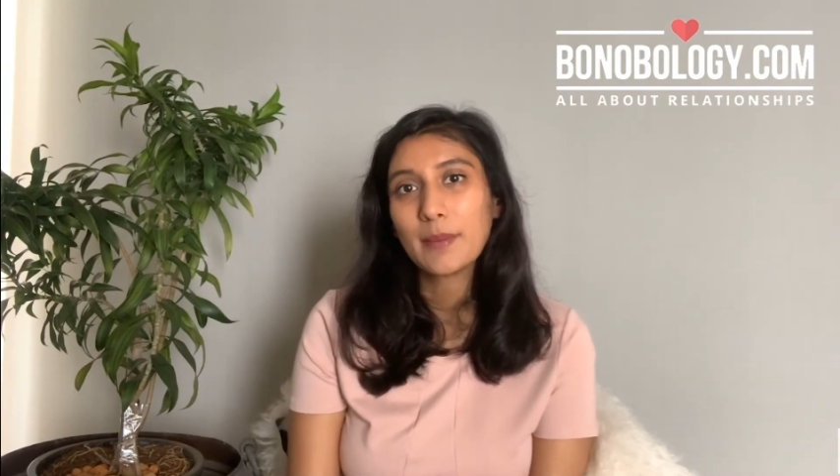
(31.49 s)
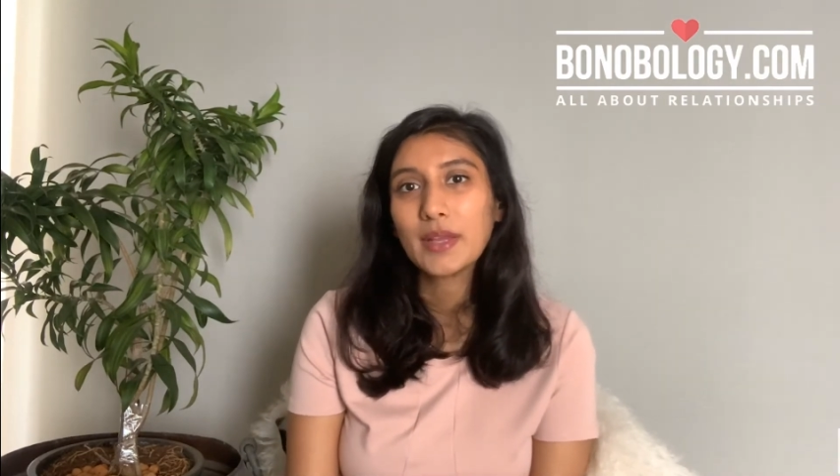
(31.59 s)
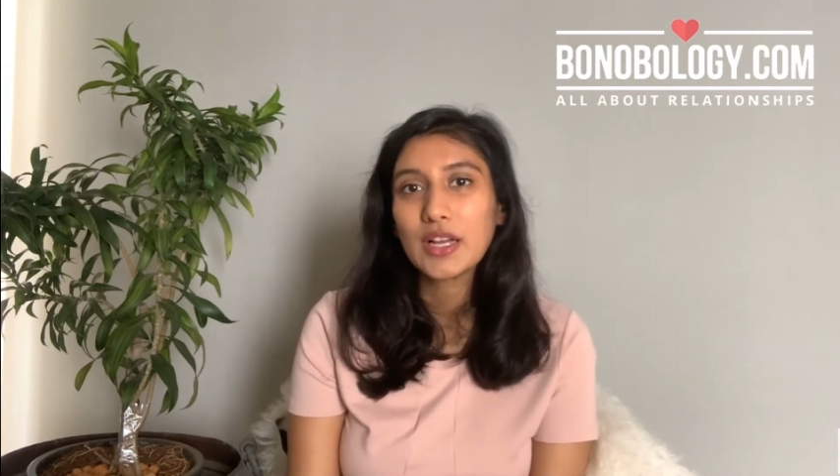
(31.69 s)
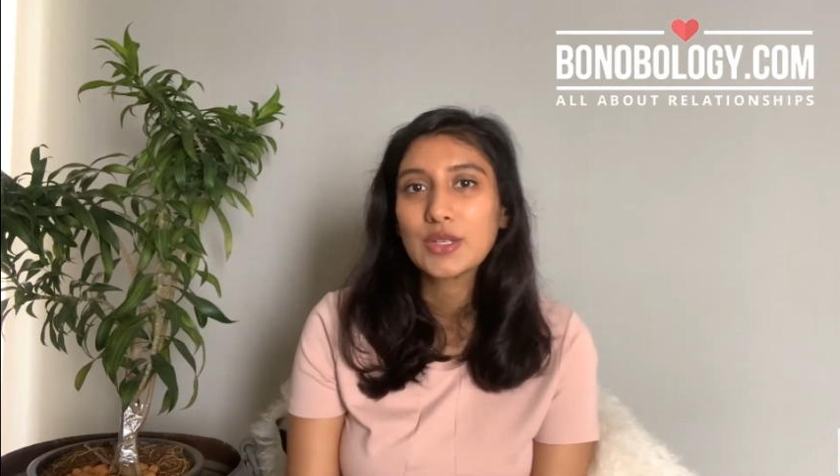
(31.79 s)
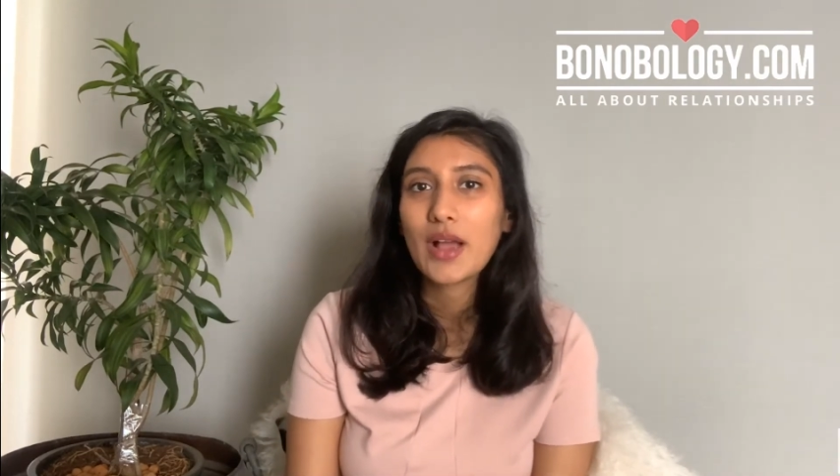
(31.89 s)
I'm
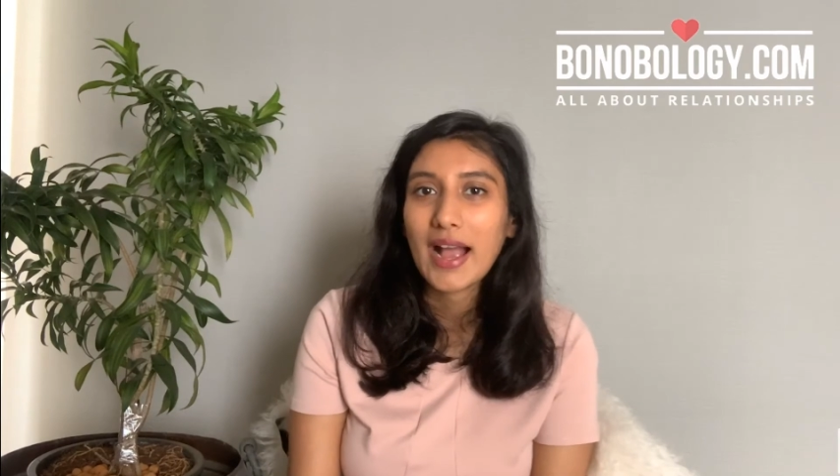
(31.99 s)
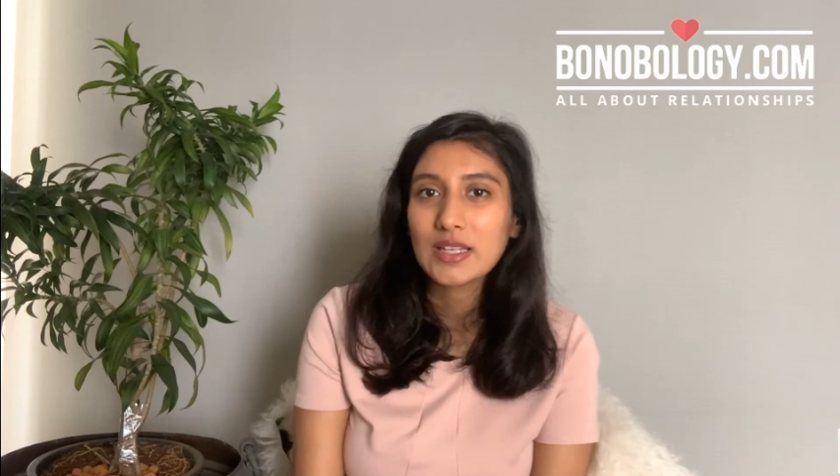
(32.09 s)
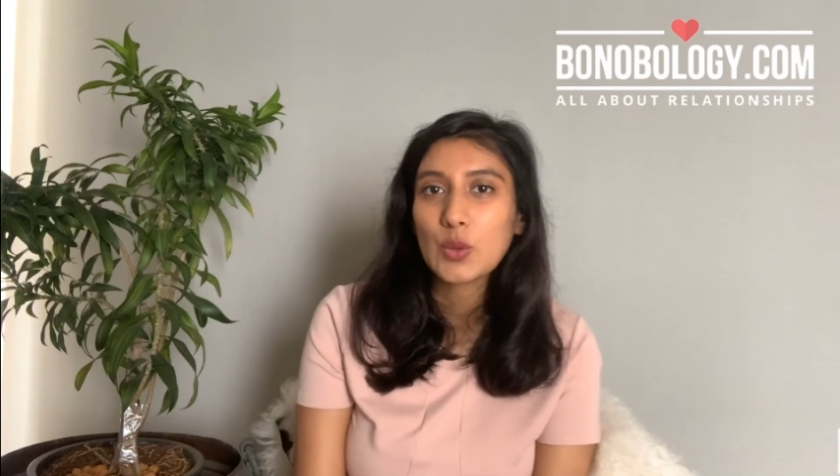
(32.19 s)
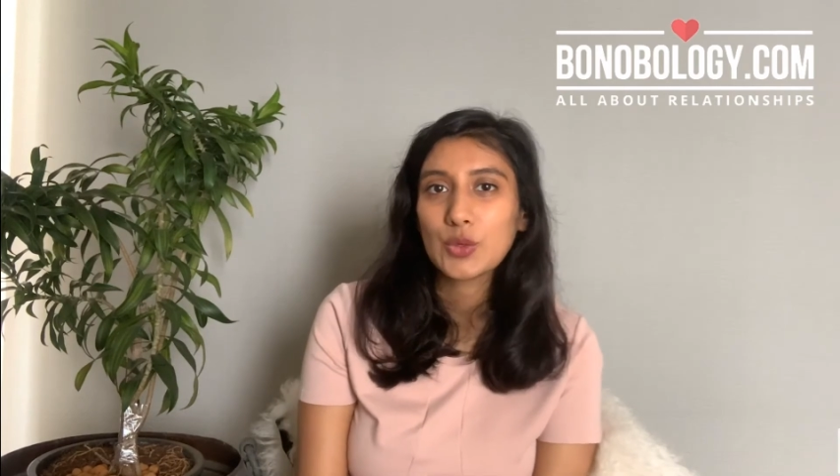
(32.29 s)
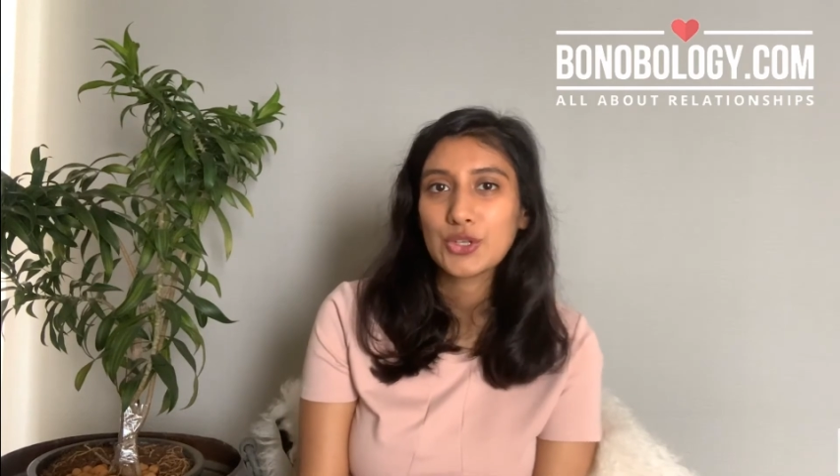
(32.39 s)
here to
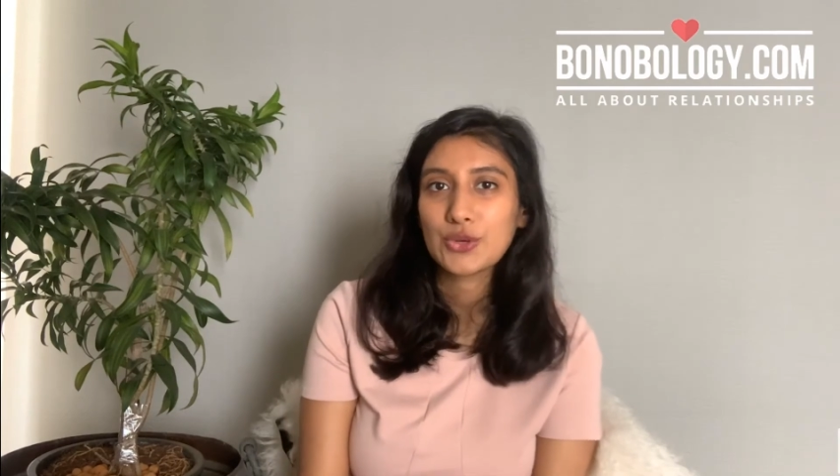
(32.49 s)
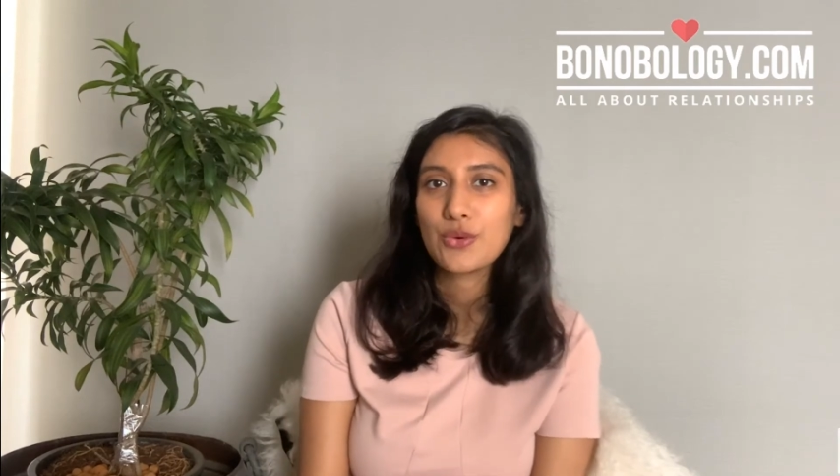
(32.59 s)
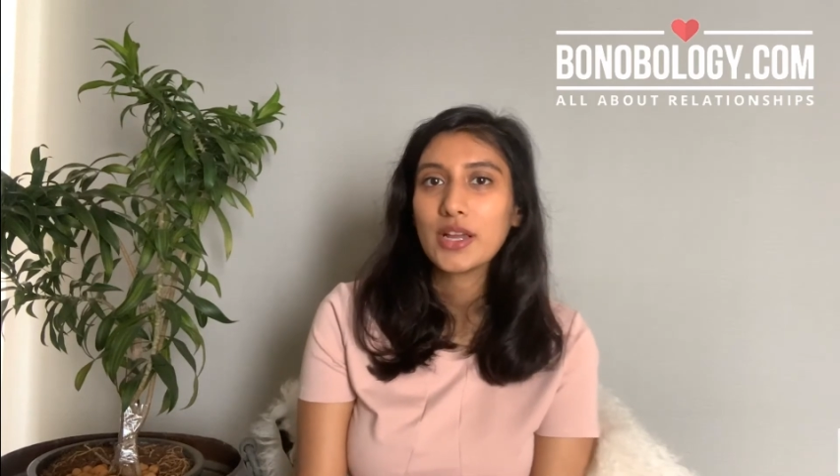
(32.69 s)
handhold you